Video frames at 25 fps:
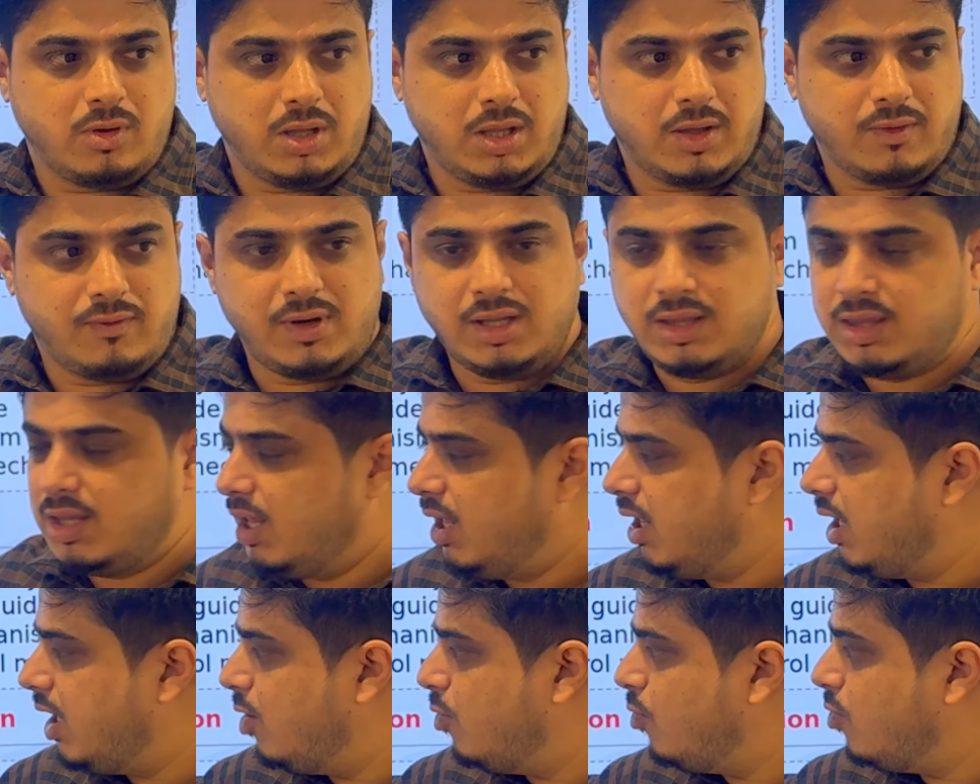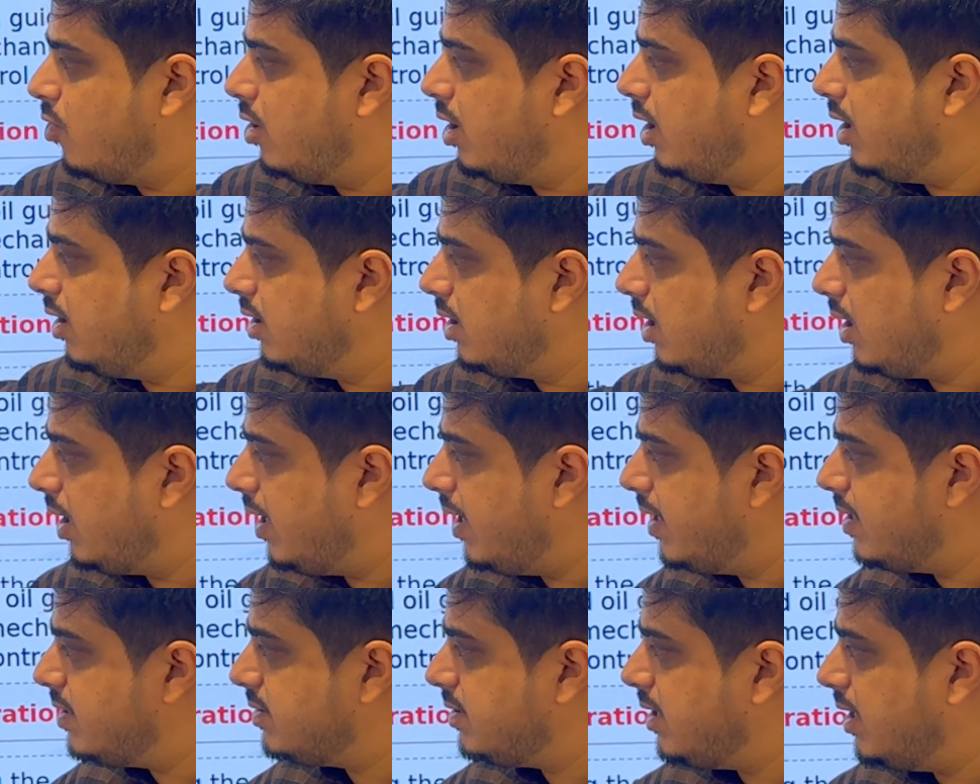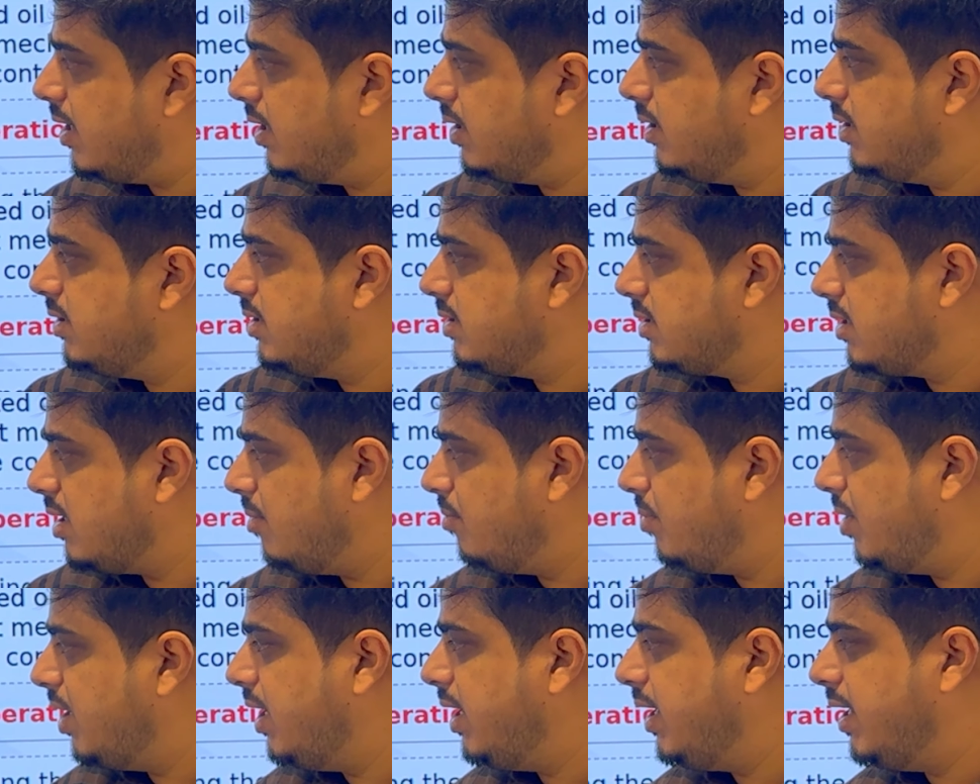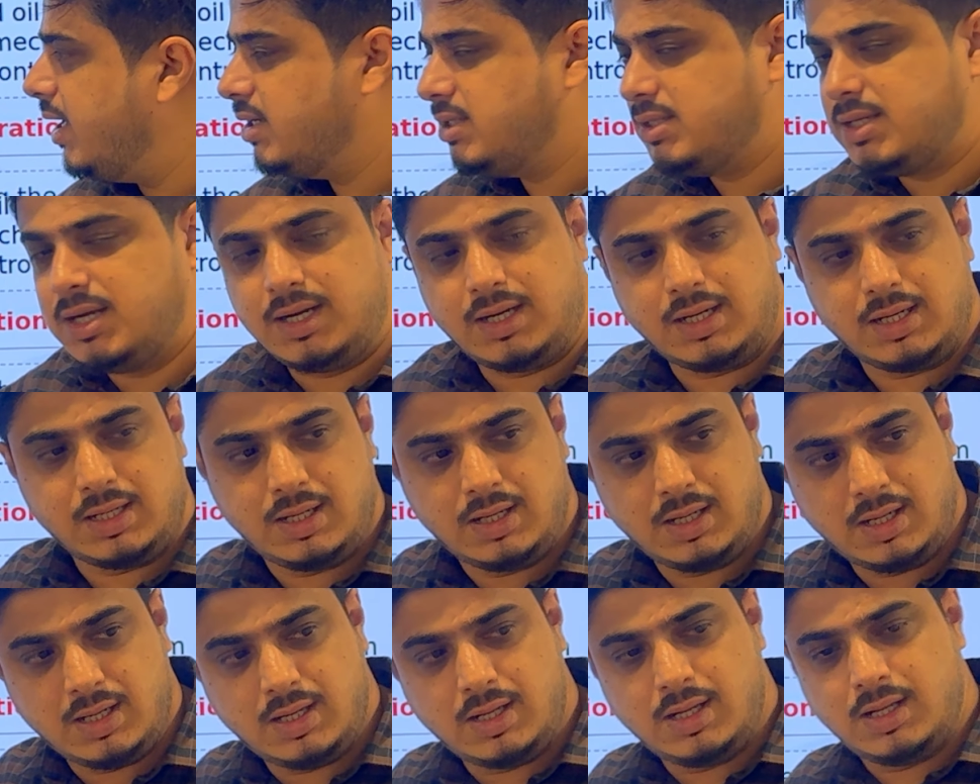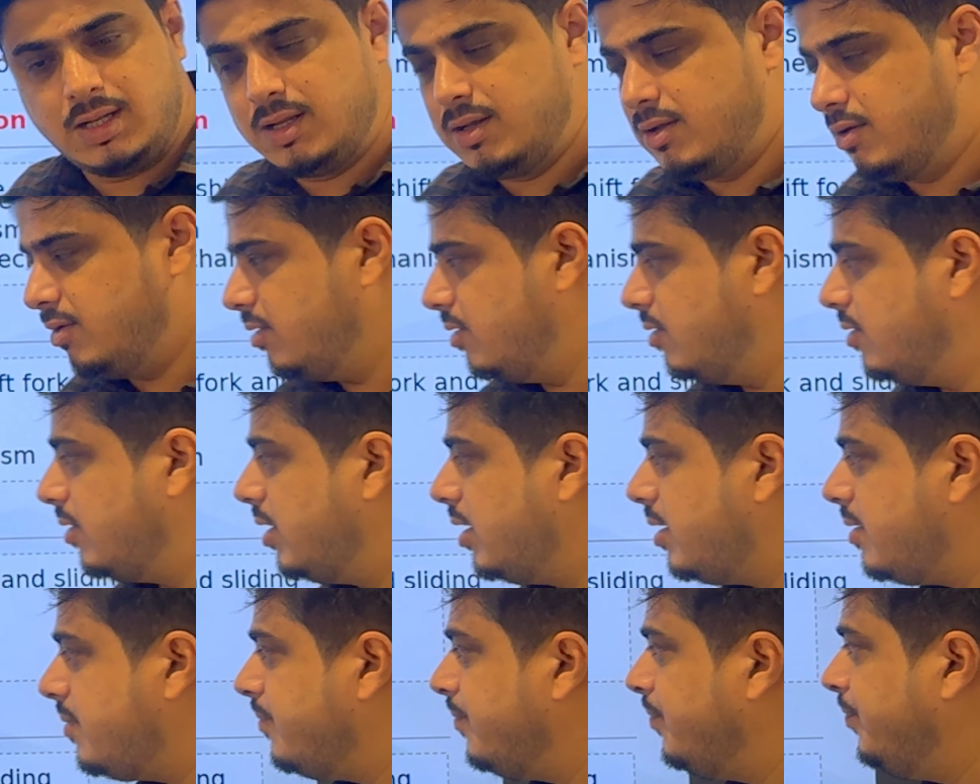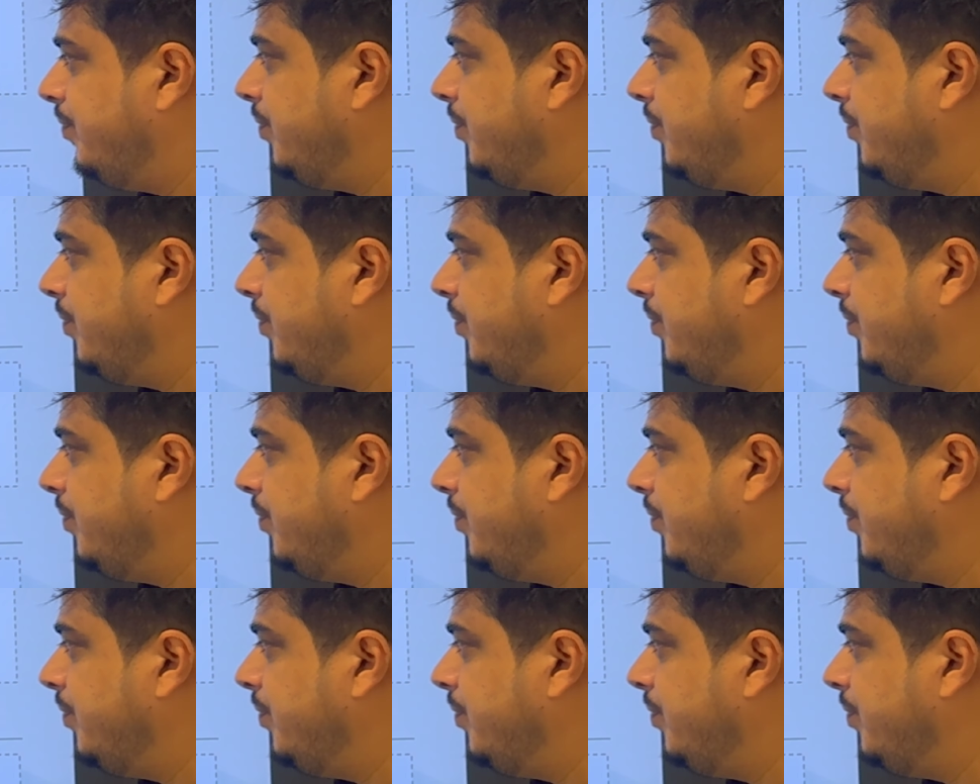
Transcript: Everything involved in the gear set. This is complete gear set. Okay.